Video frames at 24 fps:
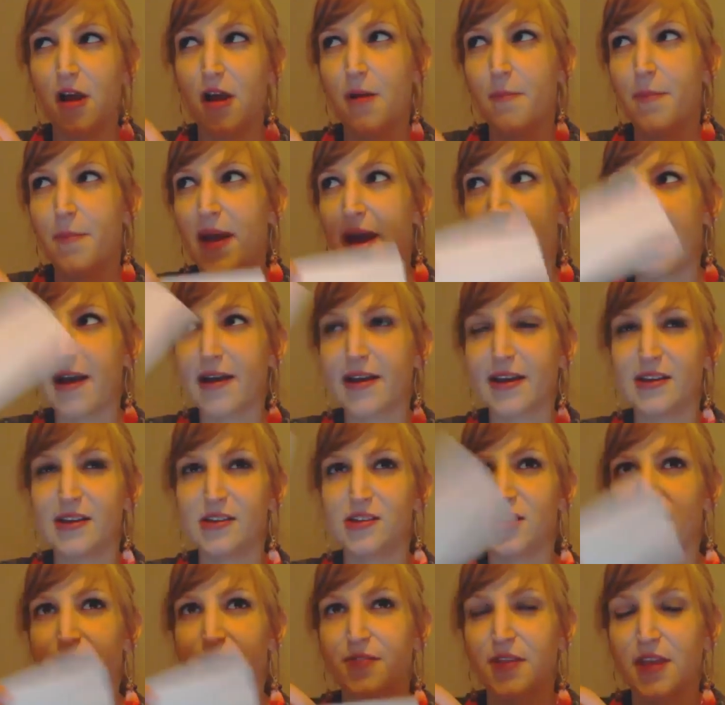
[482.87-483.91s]
a
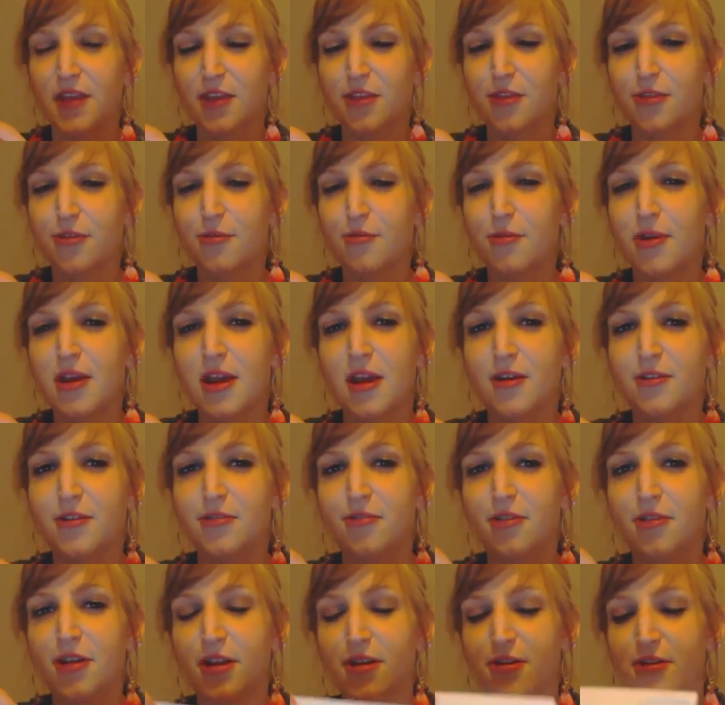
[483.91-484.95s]
package of like
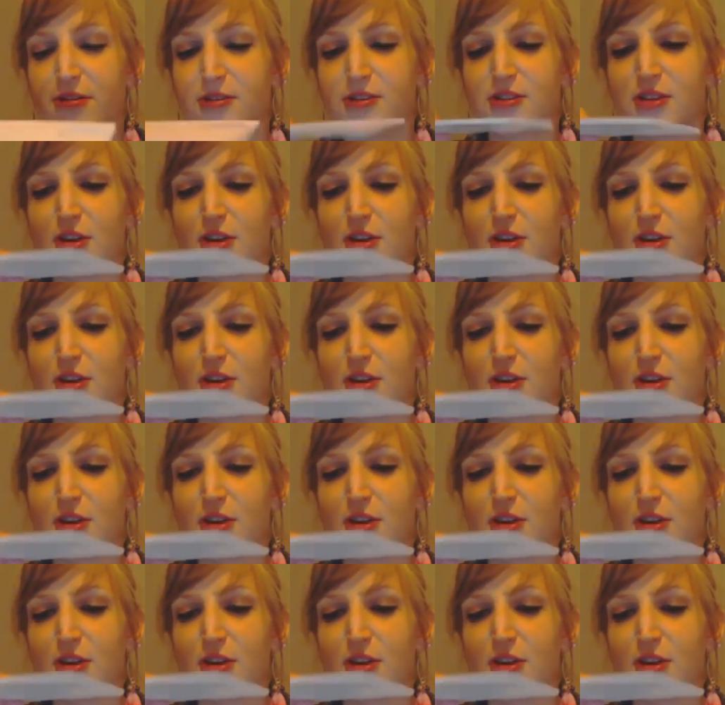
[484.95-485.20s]
300 or